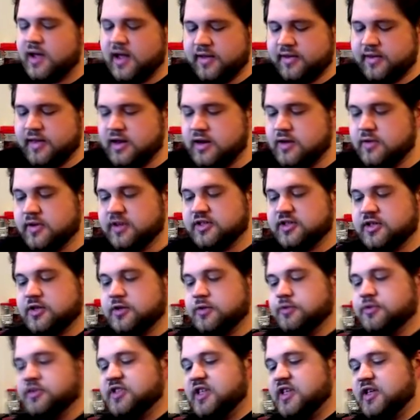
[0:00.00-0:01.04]
and then you get to
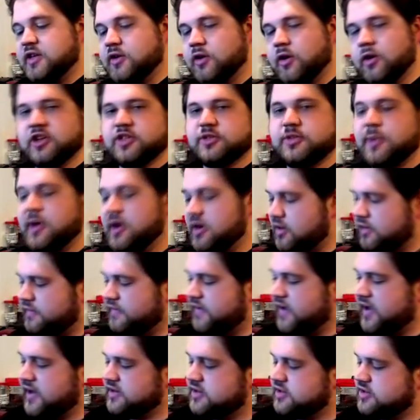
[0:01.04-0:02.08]
use the Darkness Metal
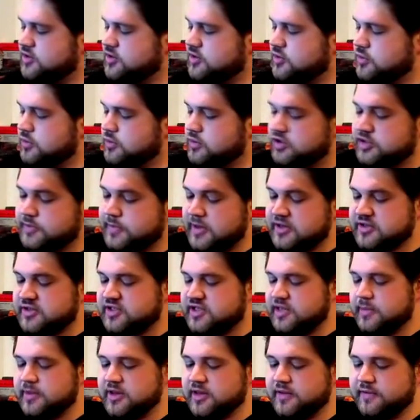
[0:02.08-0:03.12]
effect to special
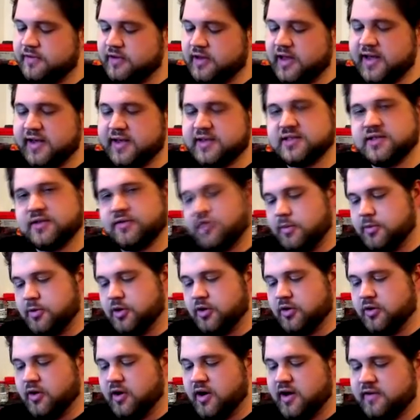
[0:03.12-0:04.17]
summon the Phalanx from
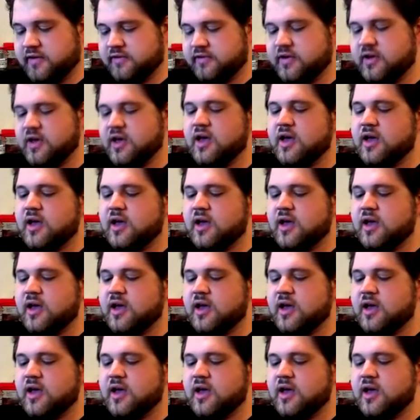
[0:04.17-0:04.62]
your grave,